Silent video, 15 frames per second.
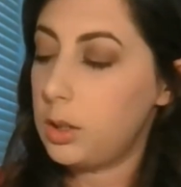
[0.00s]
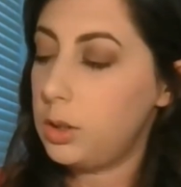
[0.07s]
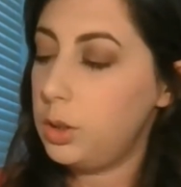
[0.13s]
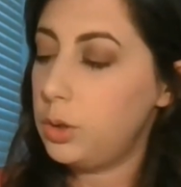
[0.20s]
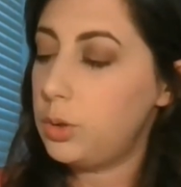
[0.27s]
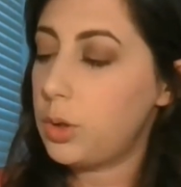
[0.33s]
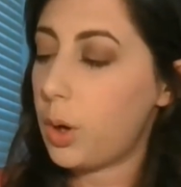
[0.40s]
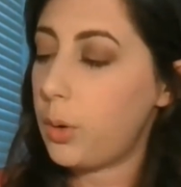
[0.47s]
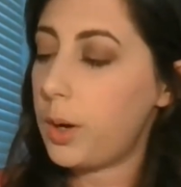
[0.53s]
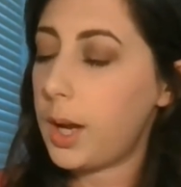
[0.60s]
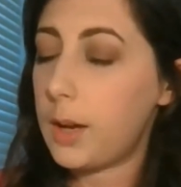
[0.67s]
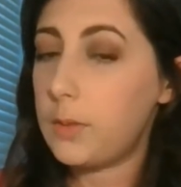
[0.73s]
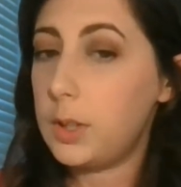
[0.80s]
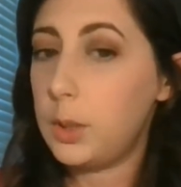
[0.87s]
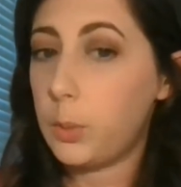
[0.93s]
You don't
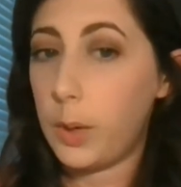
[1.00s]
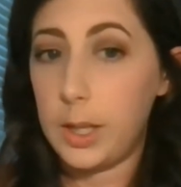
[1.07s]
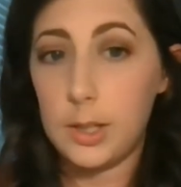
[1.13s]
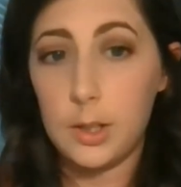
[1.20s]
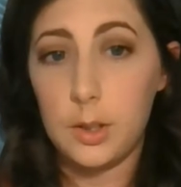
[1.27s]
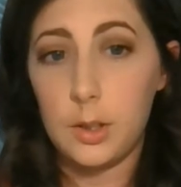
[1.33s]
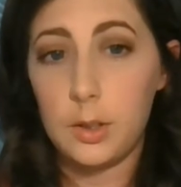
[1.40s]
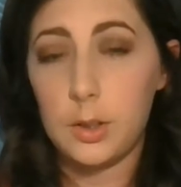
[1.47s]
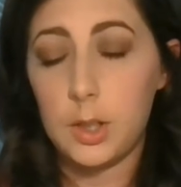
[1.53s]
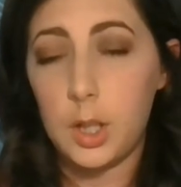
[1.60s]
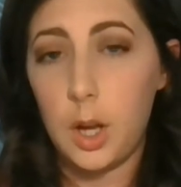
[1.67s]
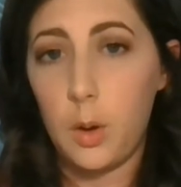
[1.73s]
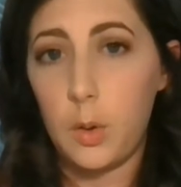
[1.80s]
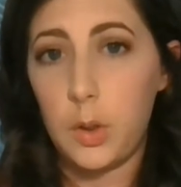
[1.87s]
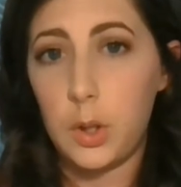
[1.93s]
have an eraser to
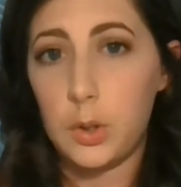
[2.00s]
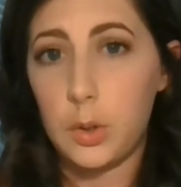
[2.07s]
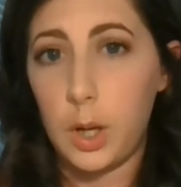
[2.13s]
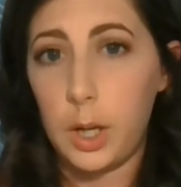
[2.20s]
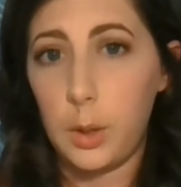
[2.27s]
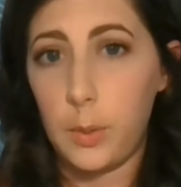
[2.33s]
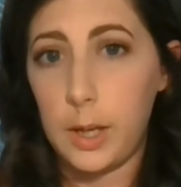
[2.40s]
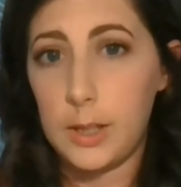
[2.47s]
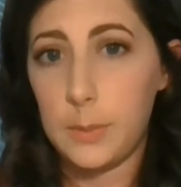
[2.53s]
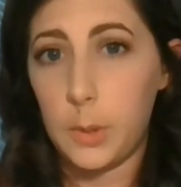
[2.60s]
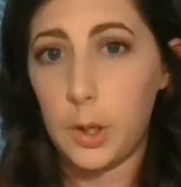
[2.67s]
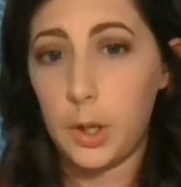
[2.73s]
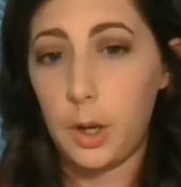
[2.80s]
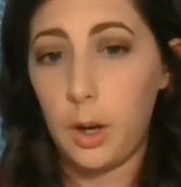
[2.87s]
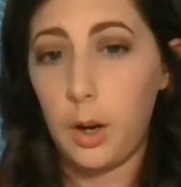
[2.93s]
go with your dry erase
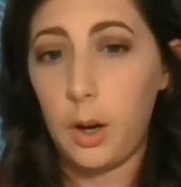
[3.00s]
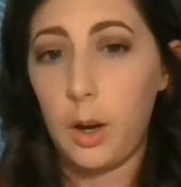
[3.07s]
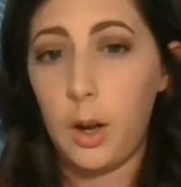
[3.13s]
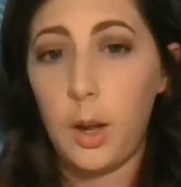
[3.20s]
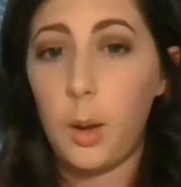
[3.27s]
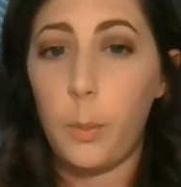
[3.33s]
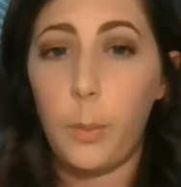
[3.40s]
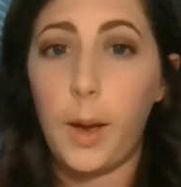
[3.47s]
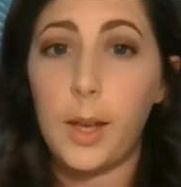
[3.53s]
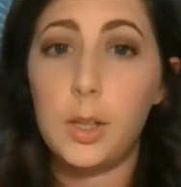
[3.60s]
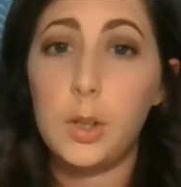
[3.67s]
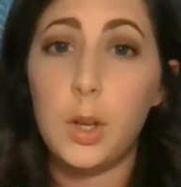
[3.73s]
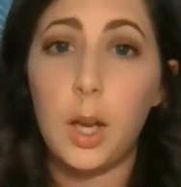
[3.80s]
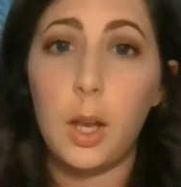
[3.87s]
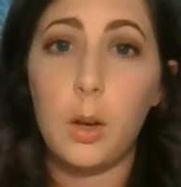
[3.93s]
marker, but
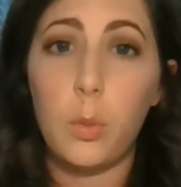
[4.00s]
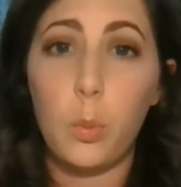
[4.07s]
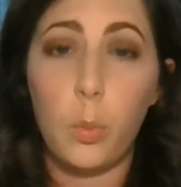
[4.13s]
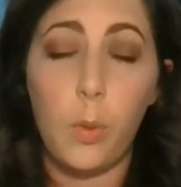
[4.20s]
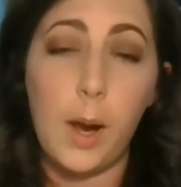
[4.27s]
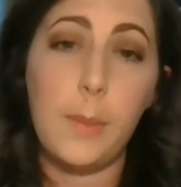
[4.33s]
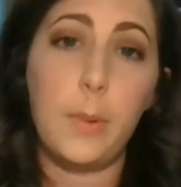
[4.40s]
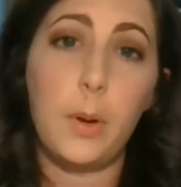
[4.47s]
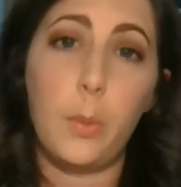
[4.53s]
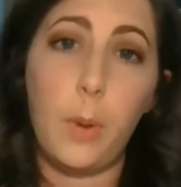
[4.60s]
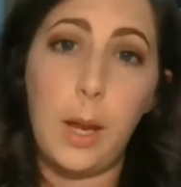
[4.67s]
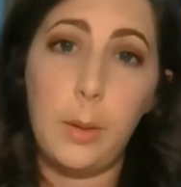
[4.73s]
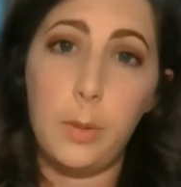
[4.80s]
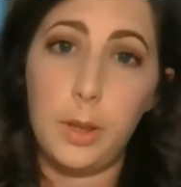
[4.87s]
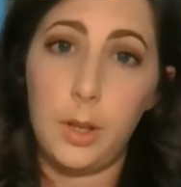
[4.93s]
you can wipe it
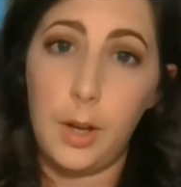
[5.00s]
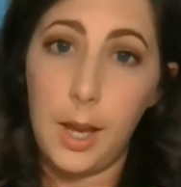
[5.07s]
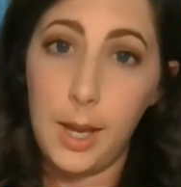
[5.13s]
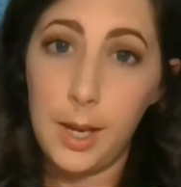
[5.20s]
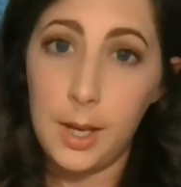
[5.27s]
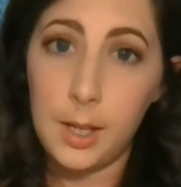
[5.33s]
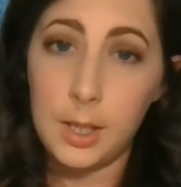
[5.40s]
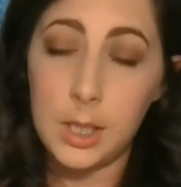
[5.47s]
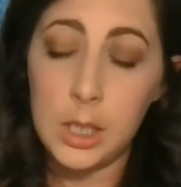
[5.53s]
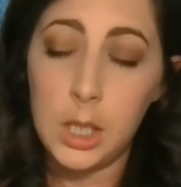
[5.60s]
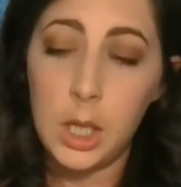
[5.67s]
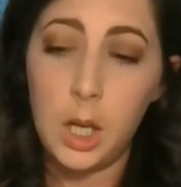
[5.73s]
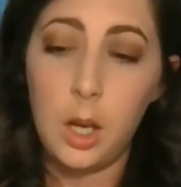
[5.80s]
away with your hand.